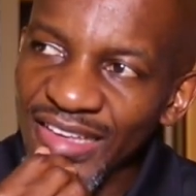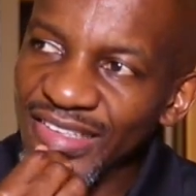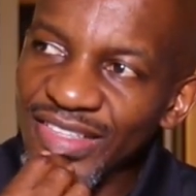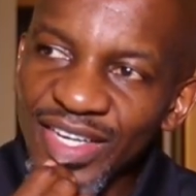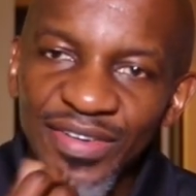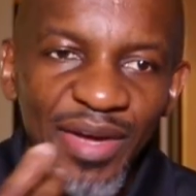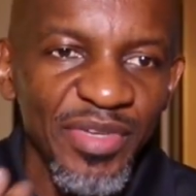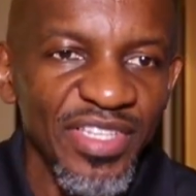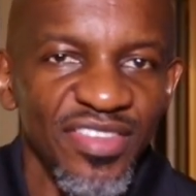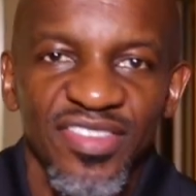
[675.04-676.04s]
You know, I
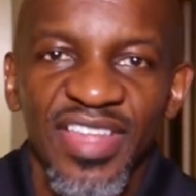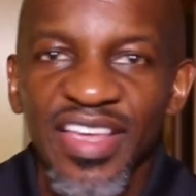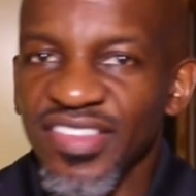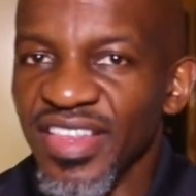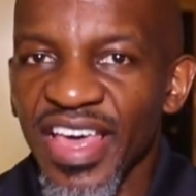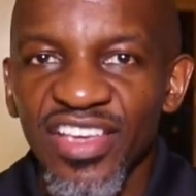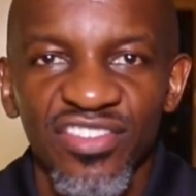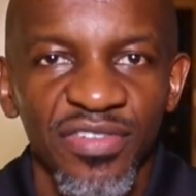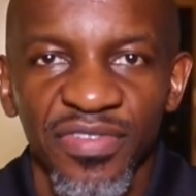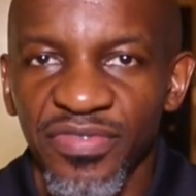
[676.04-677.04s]
mean, in these days and age
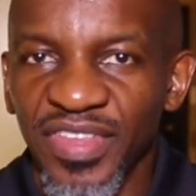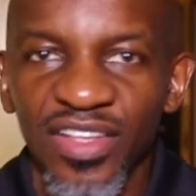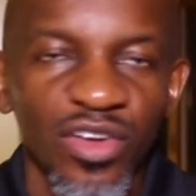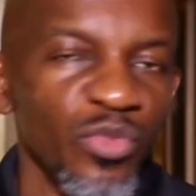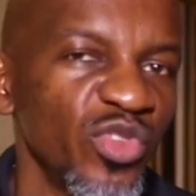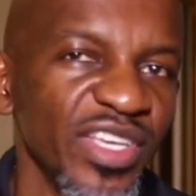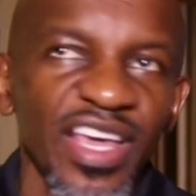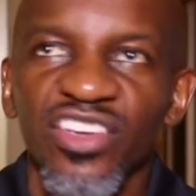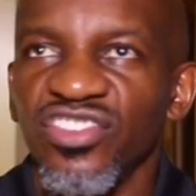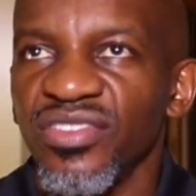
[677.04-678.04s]
of
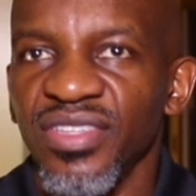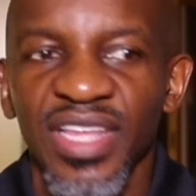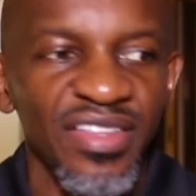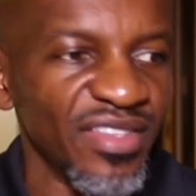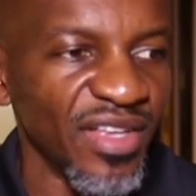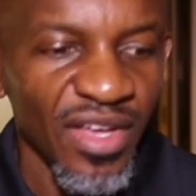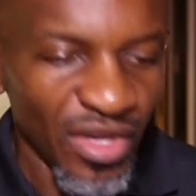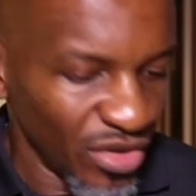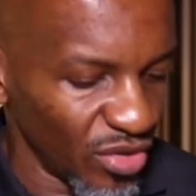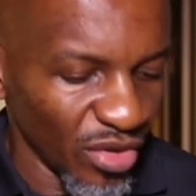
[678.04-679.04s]
telecommunication, and
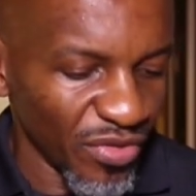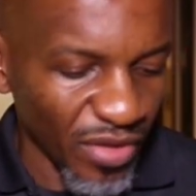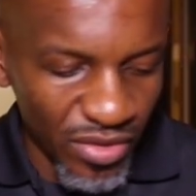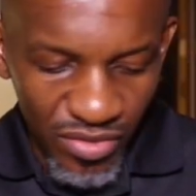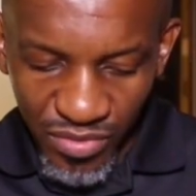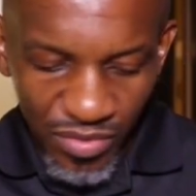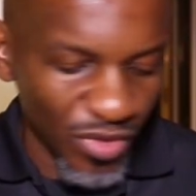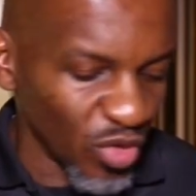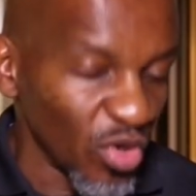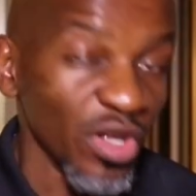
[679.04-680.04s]
you know, you've got
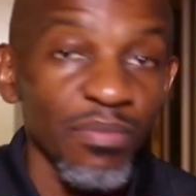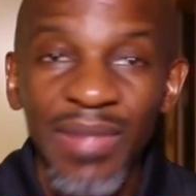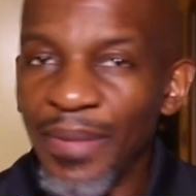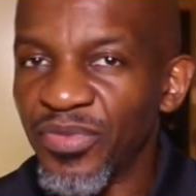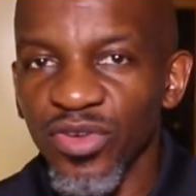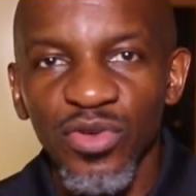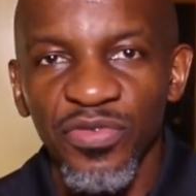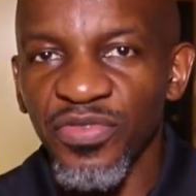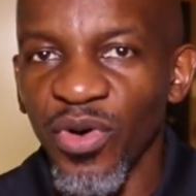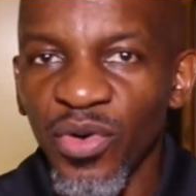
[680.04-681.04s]
Google Maps on your
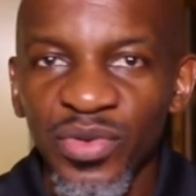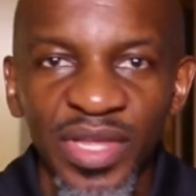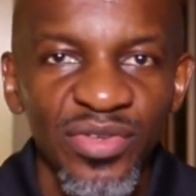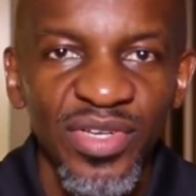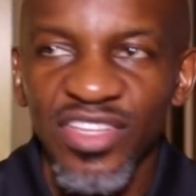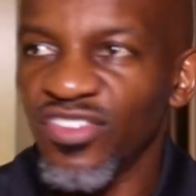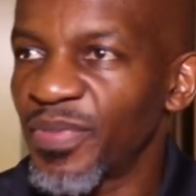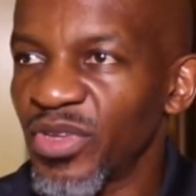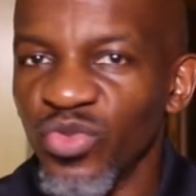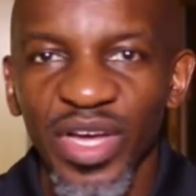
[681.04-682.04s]
phone, and you can
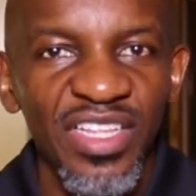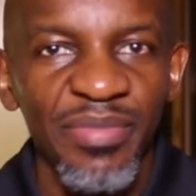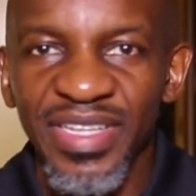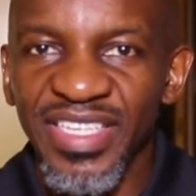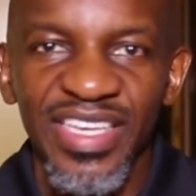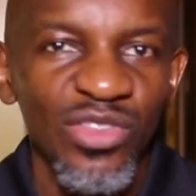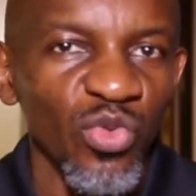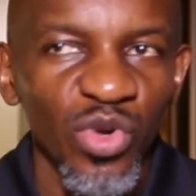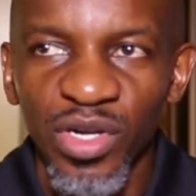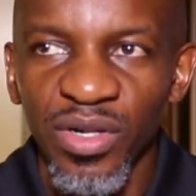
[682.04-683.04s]
speak to anybody in the
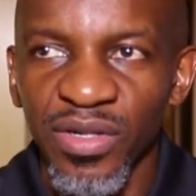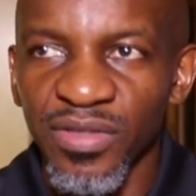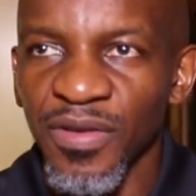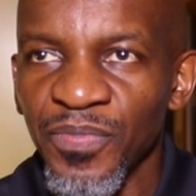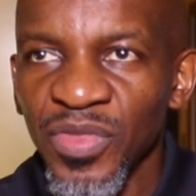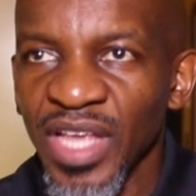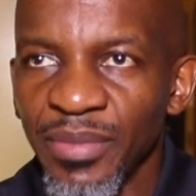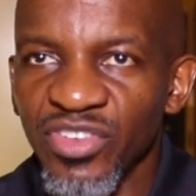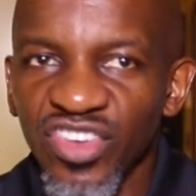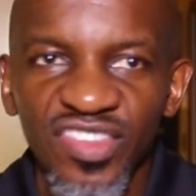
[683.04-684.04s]
world. I
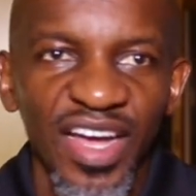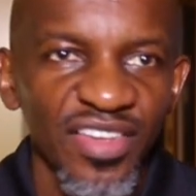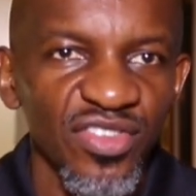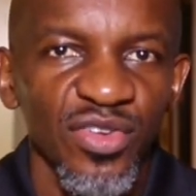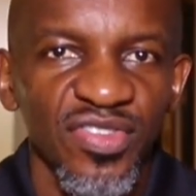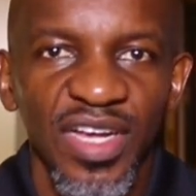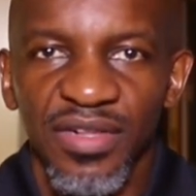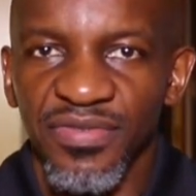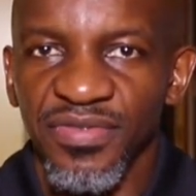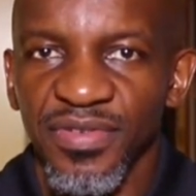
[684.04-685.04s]
mean, just ask
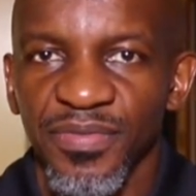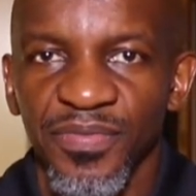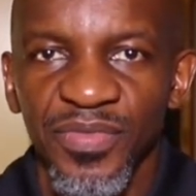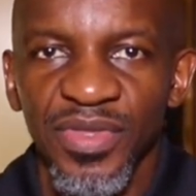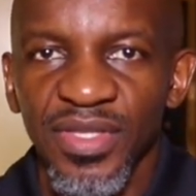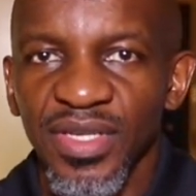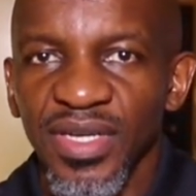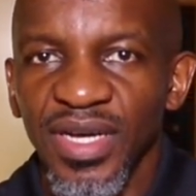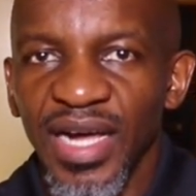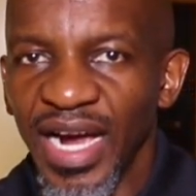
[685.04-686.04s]
yourself,
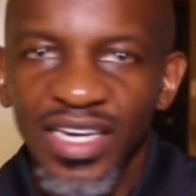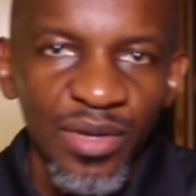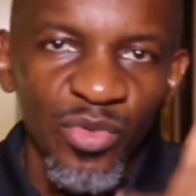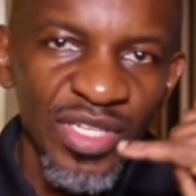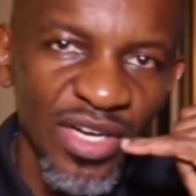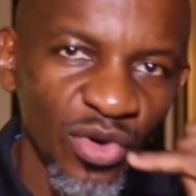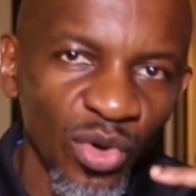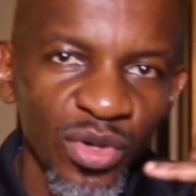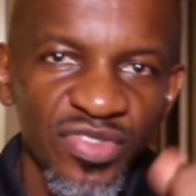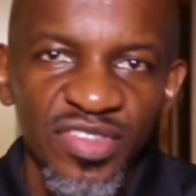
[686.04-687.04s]
how come when I
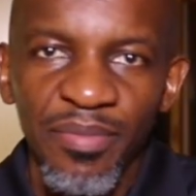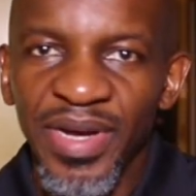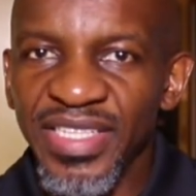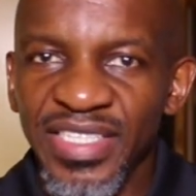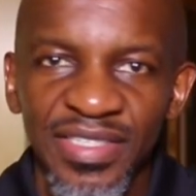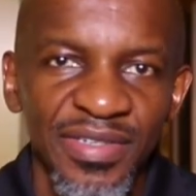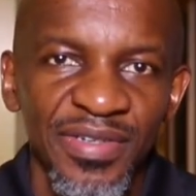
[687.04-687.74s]
call somebody,